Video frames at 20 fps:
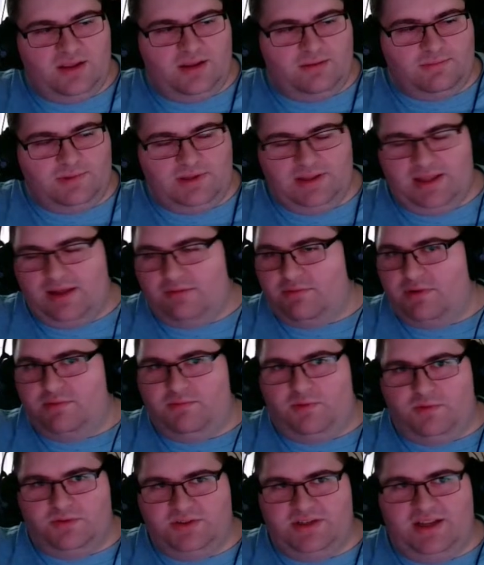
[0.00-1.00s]
well, that one
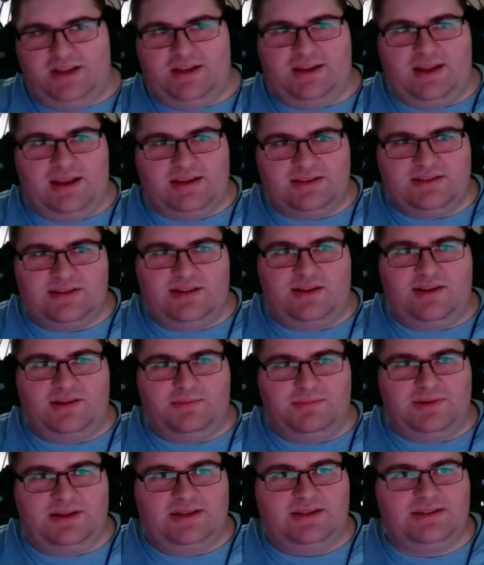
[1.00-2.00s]
won't take as long,
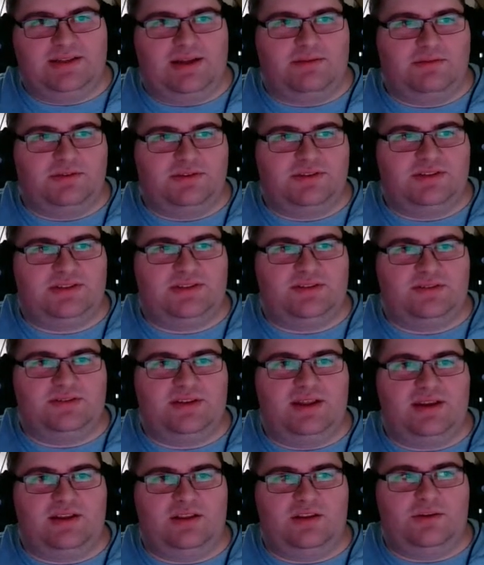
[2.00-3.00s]
but that will still
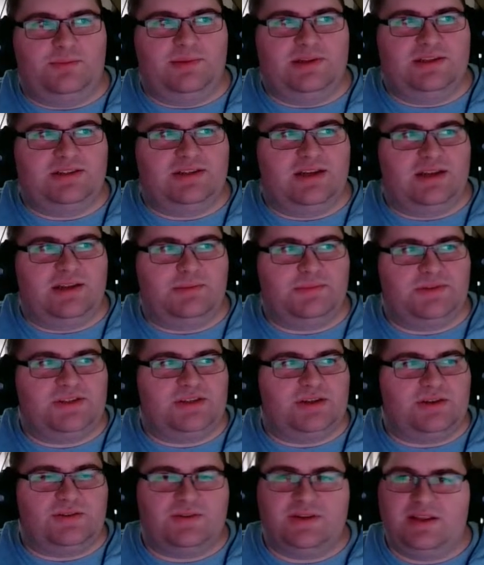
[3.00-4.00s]
take a little bit of time.
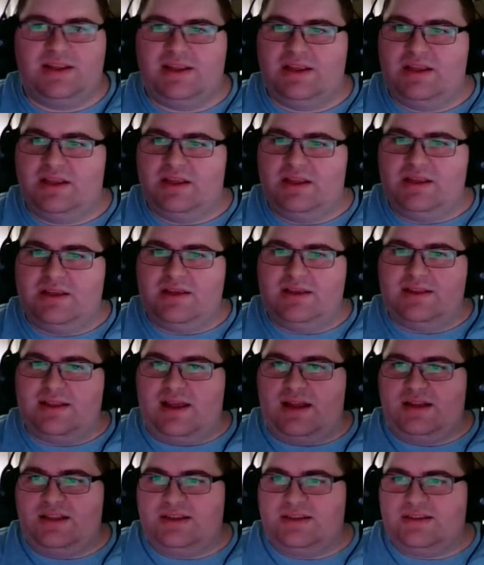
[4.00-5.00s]
So
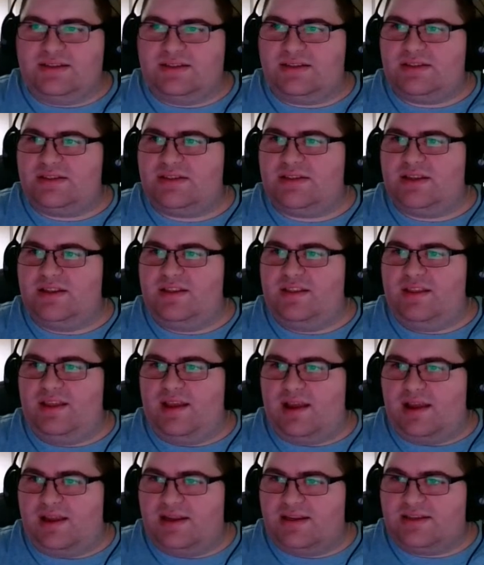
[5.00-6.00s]
that is the
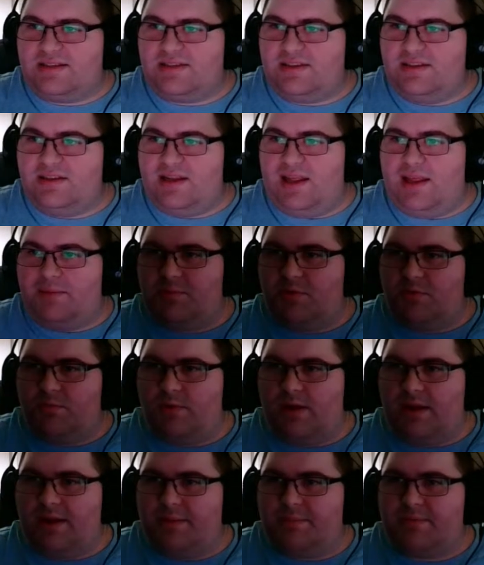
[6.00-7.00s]
ISE table
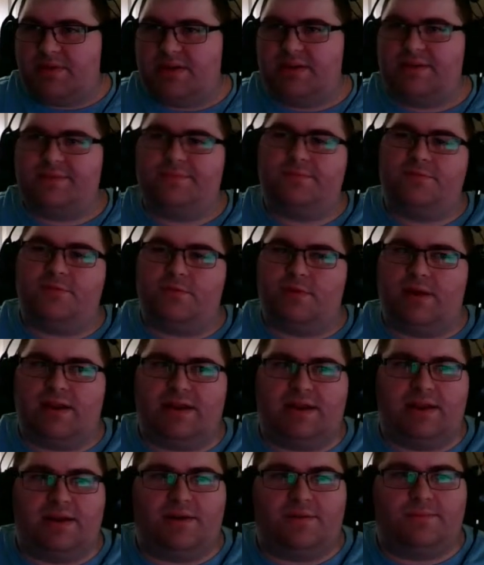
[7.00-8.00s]
wiped for
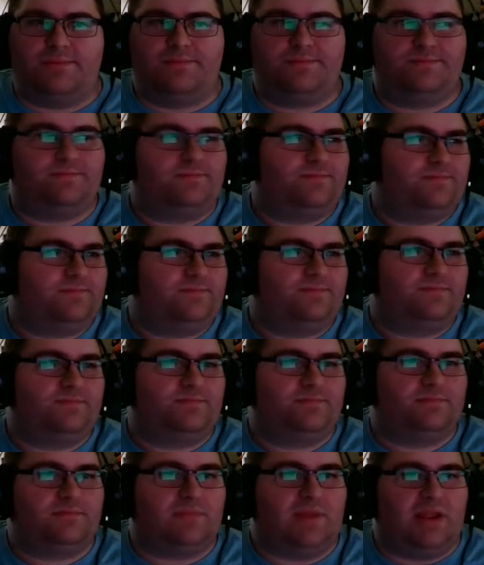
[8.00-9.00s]
right now.
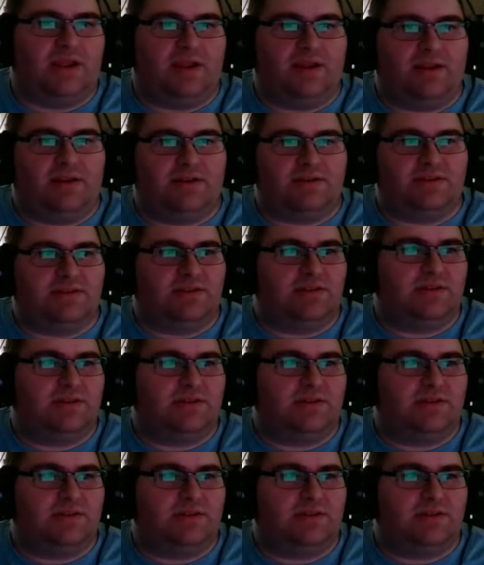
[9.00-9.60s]
And